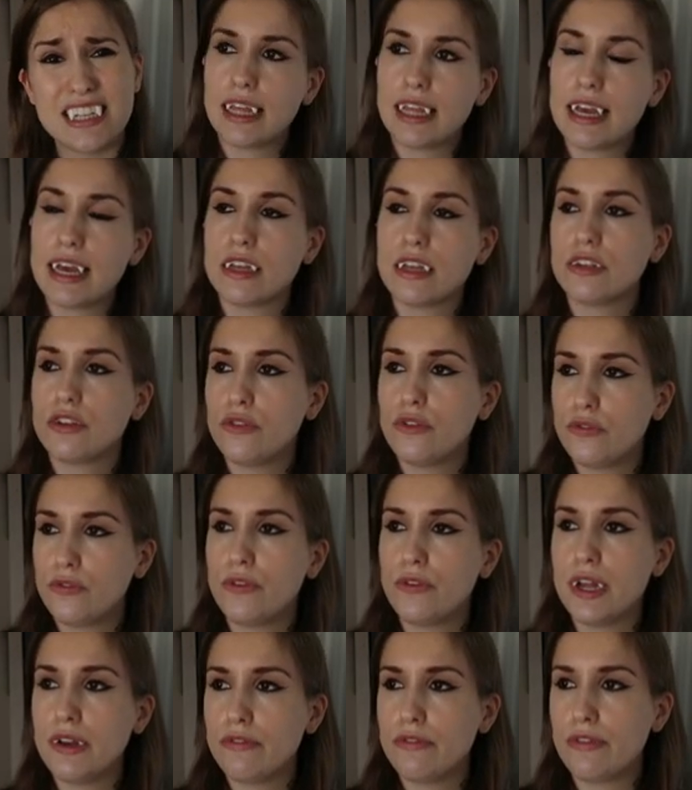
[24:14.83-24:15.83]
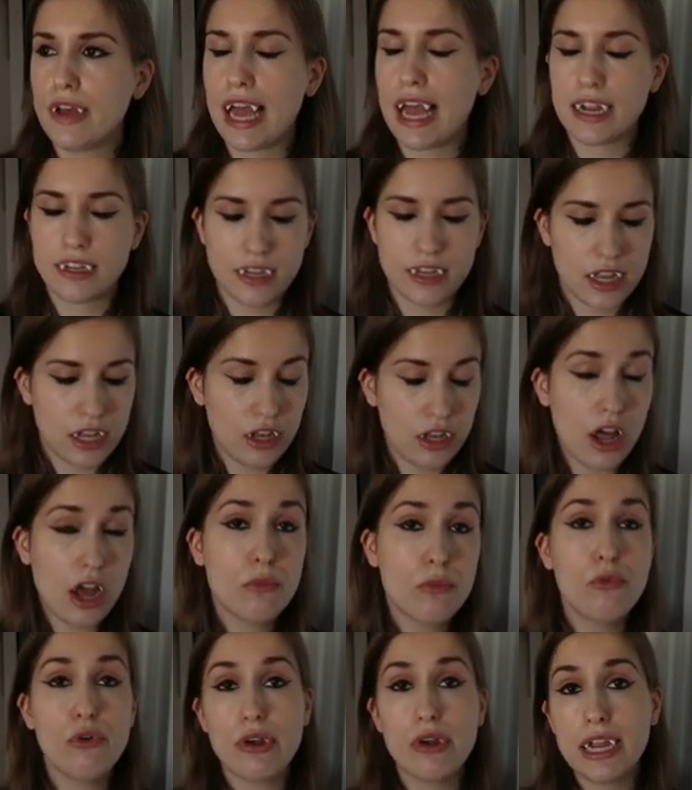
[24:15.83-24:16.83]
Yeah, so fun fact,
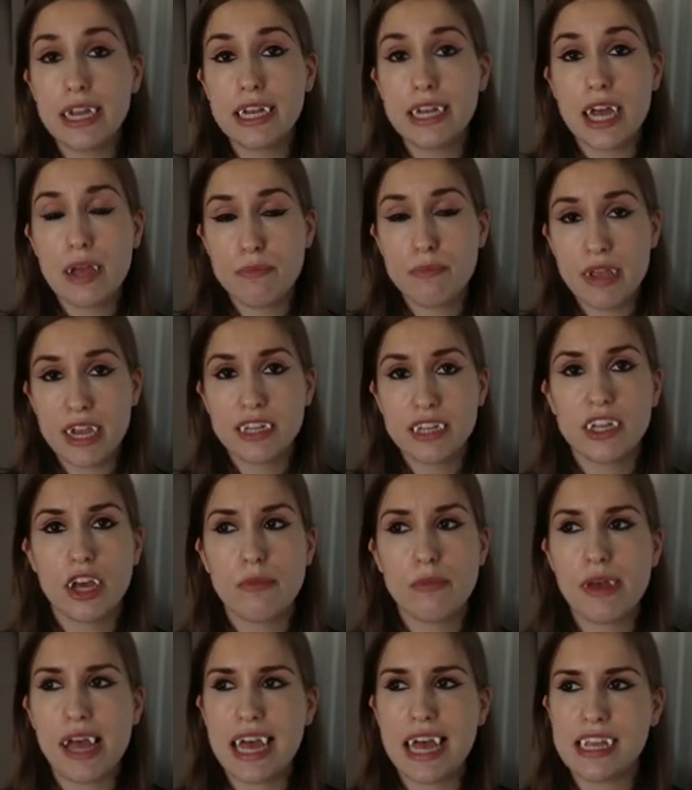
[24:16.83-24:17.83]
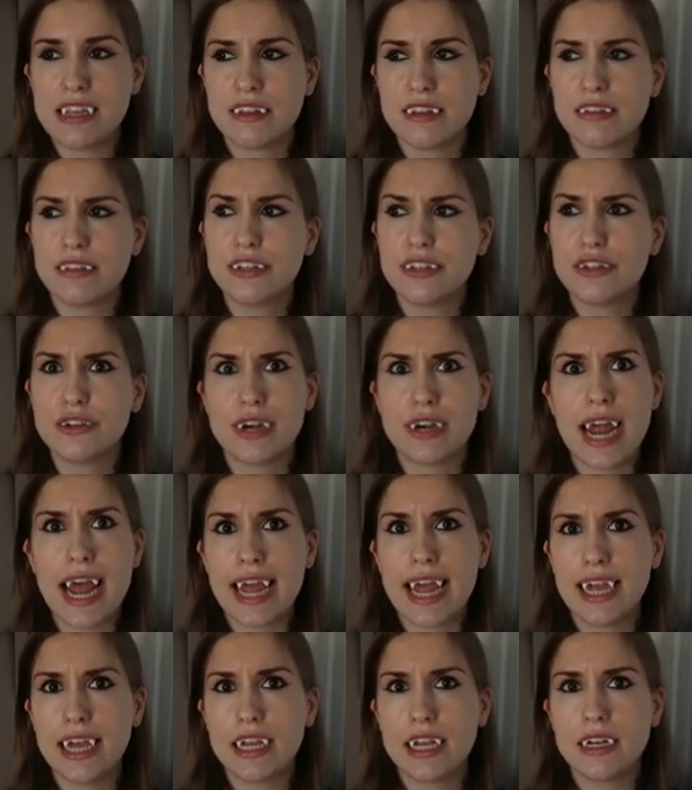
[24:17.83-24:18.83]
Loch Mooin I picked up as a
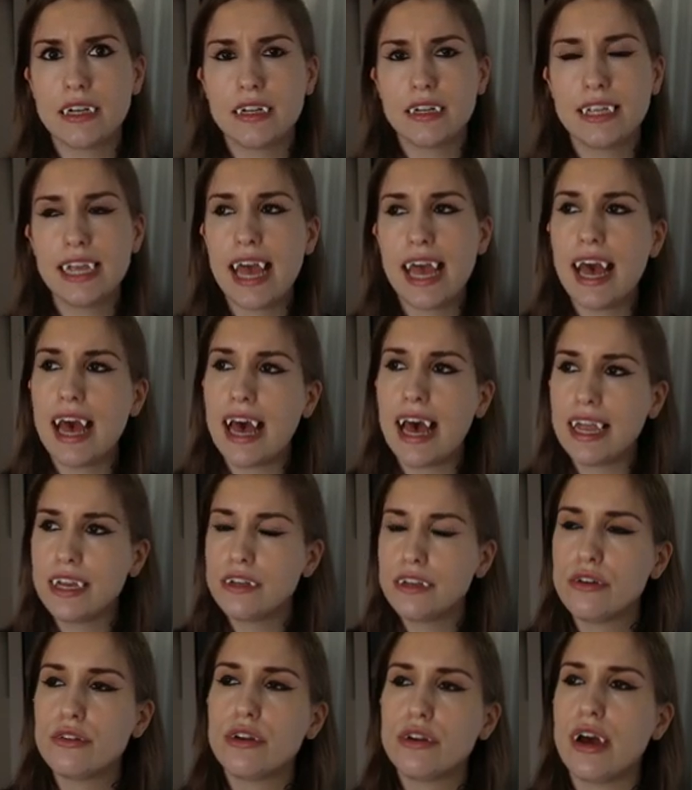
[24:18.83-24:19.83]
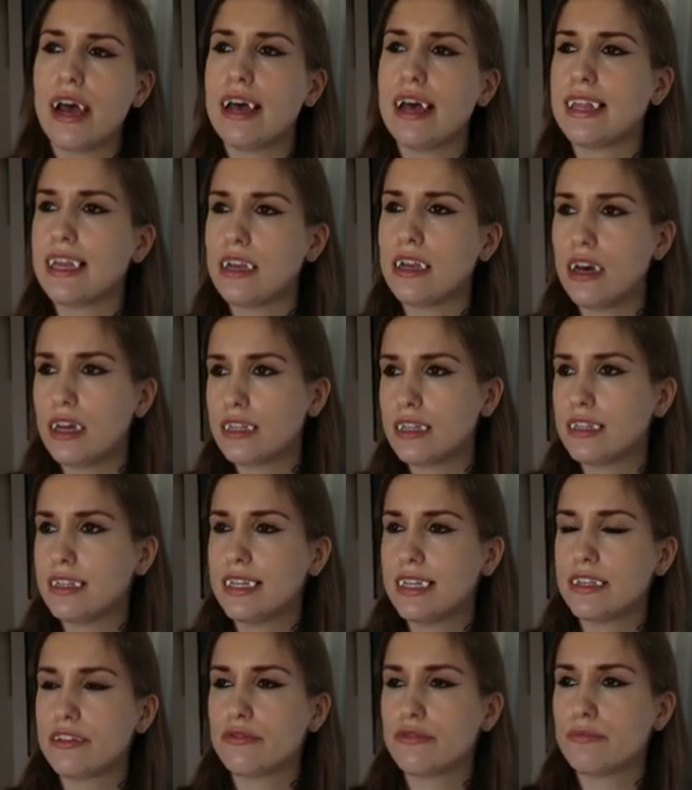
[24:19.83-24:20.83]
dragon. Yeah, I don't know how they got to
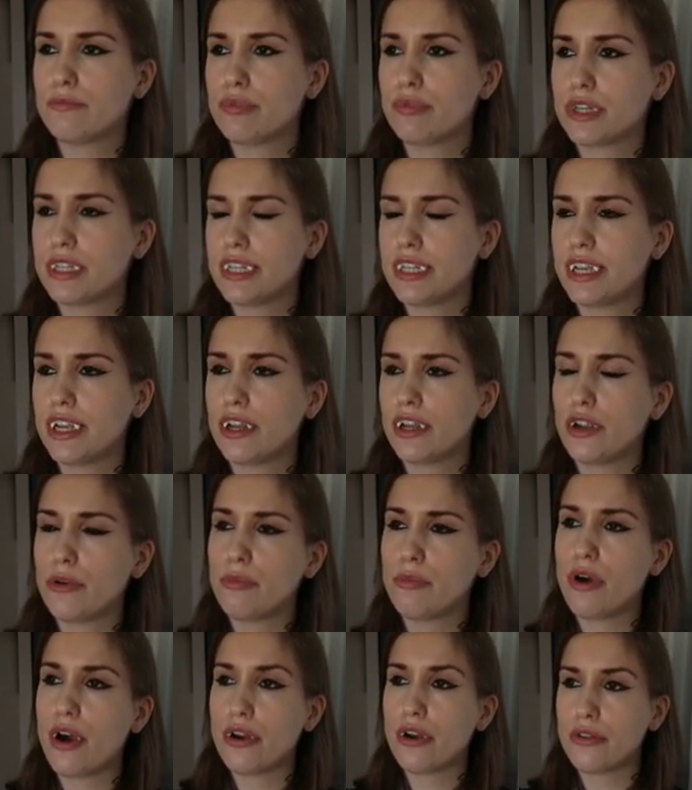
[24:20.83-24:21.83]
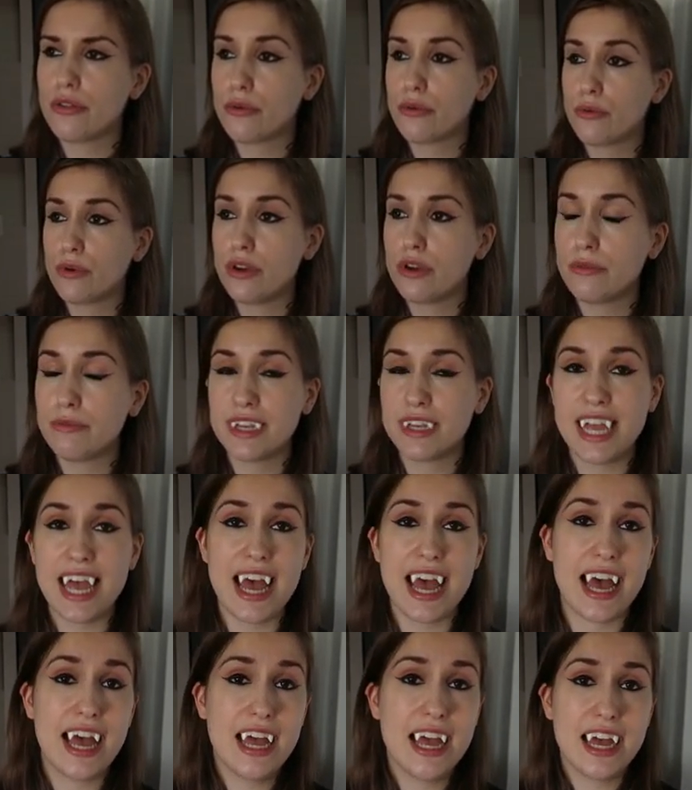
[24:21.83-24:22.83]
this particular part of the world, but
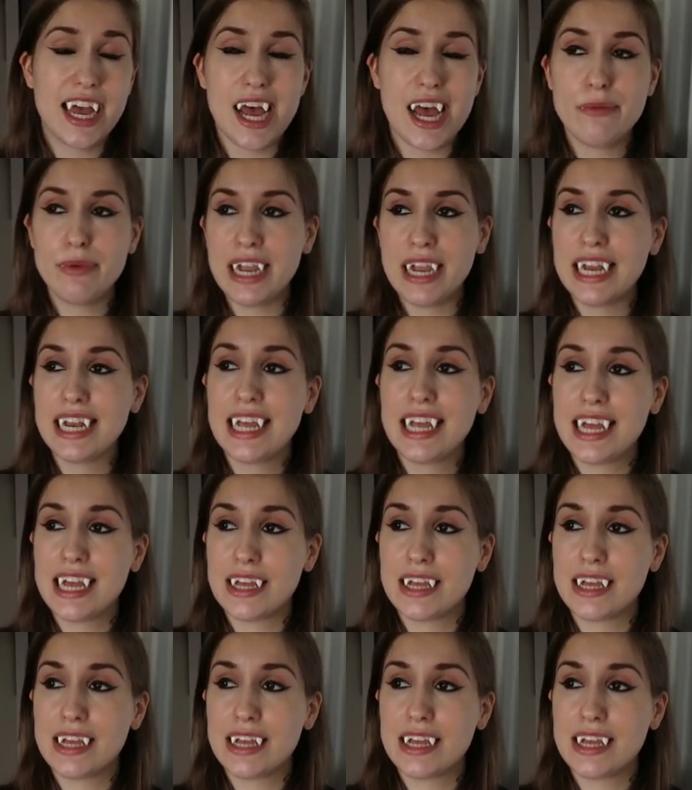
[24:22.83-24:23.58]
yeah, I mean,